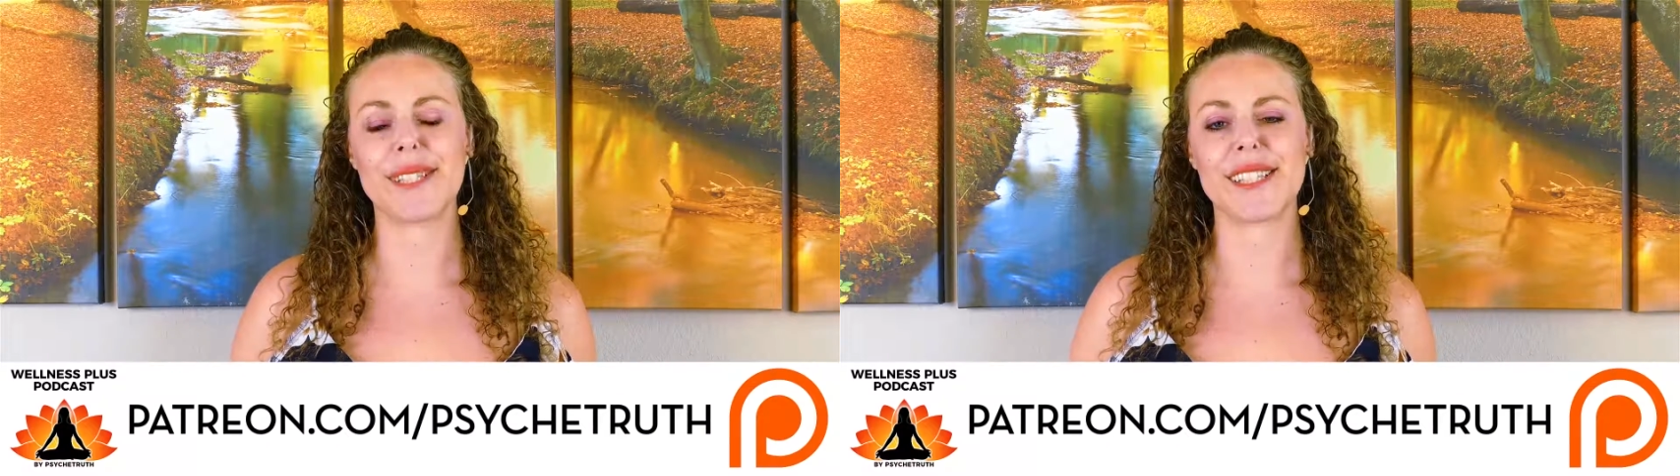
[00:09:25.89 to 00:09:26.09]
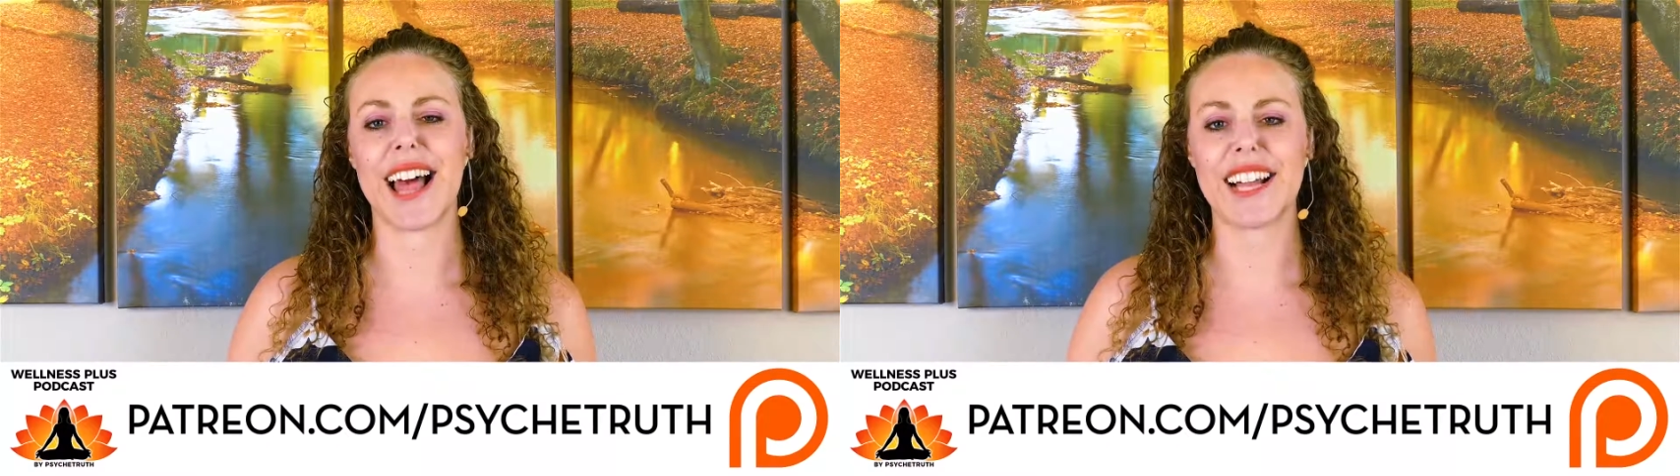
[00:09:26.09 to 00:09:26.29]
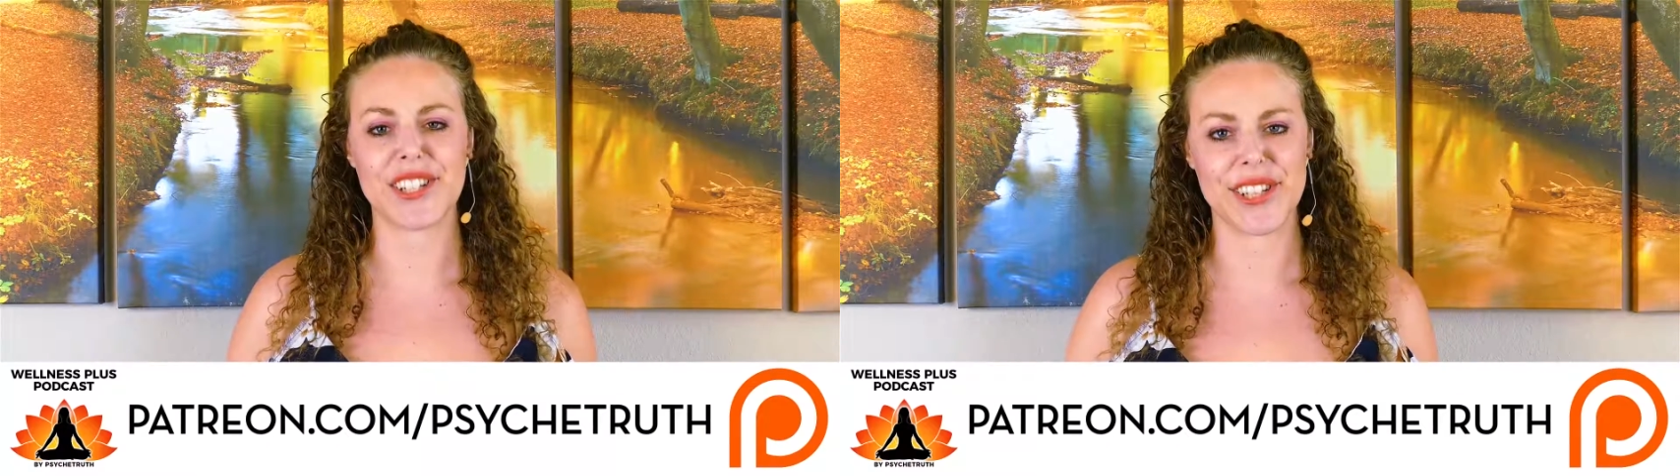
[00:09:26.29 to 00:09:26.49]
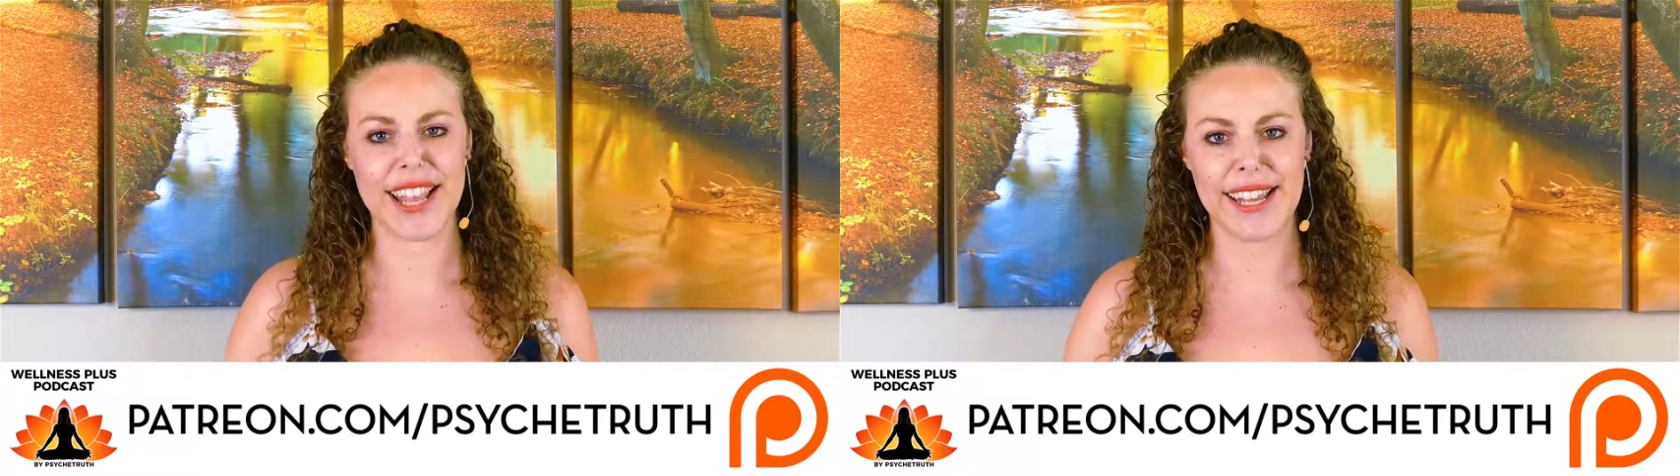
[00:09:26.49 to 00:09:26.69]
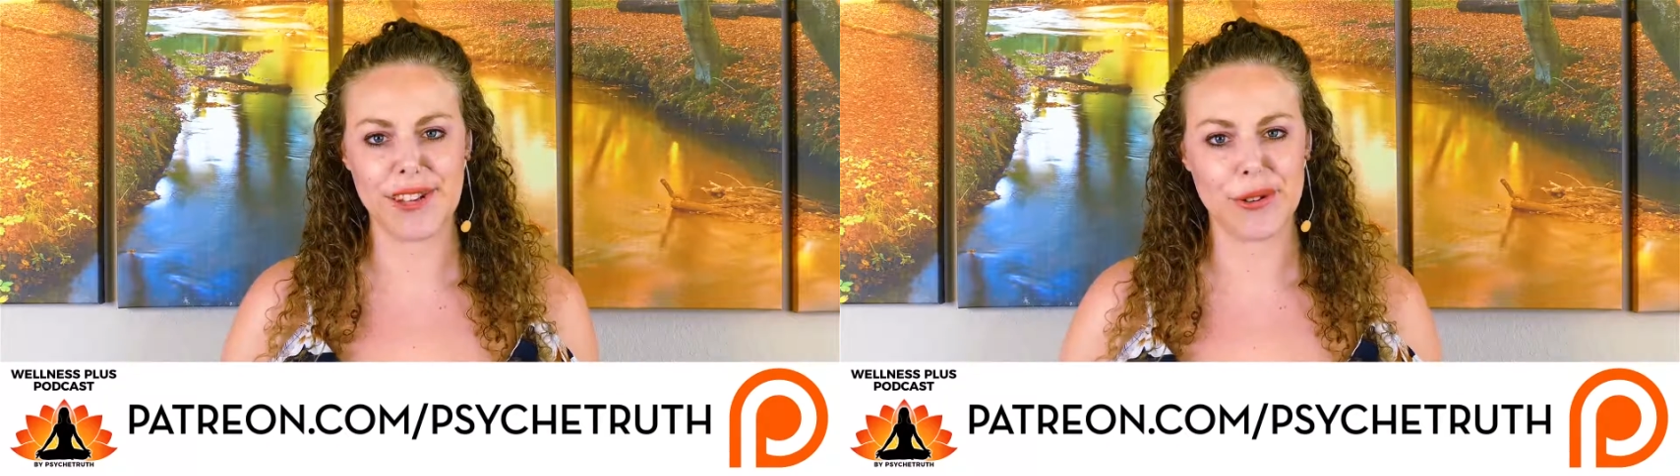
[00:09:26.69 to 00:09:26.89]
slash
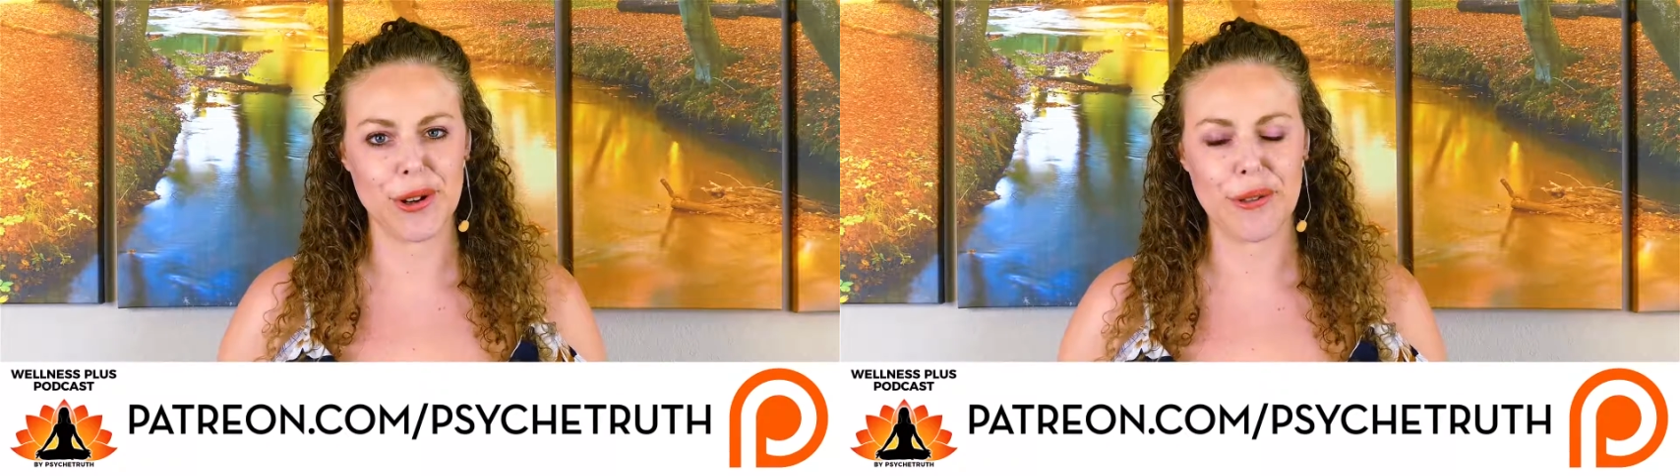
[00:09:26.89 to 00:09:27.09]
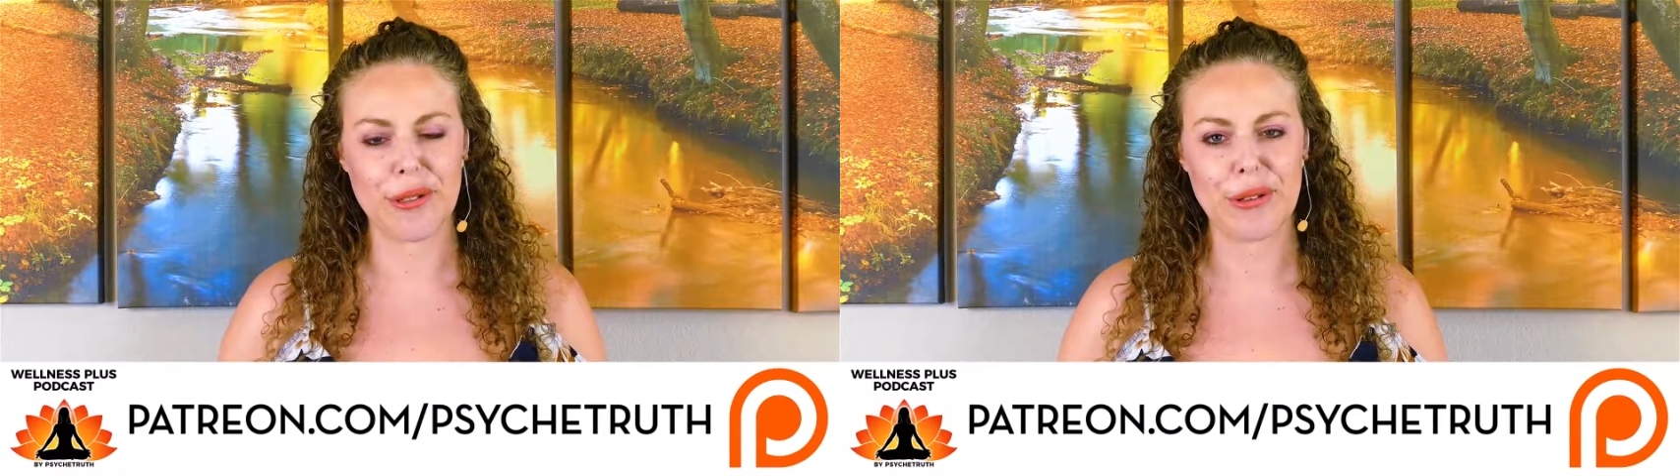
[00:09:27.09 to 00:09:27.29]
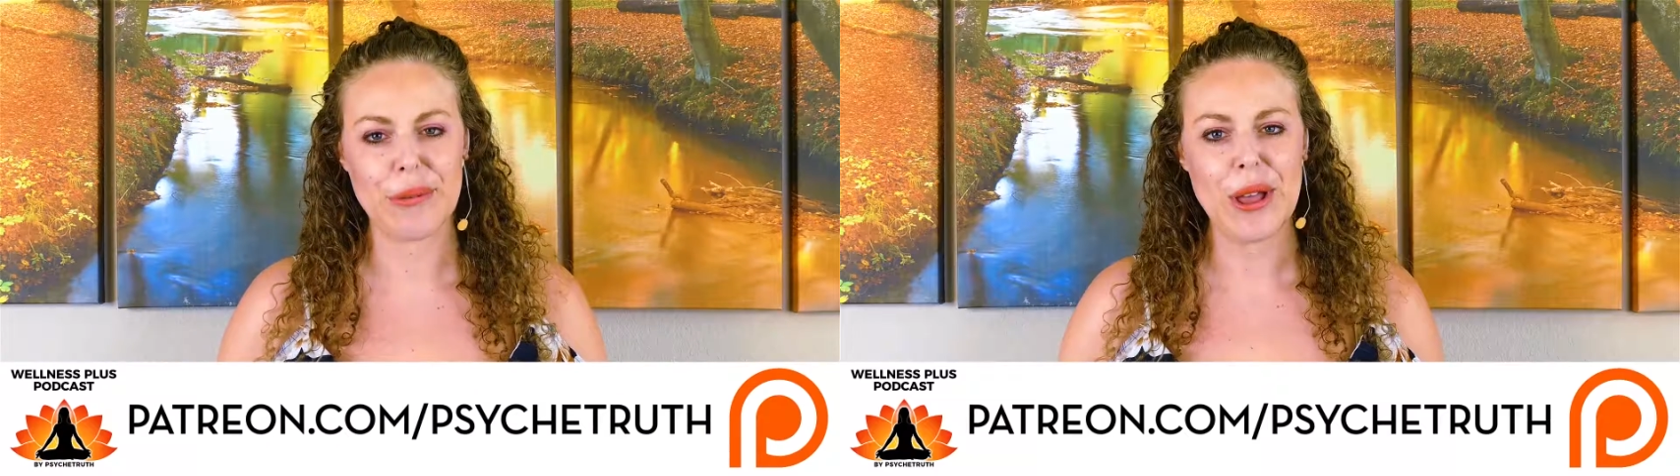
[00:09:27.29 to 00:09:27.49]
psychetruth.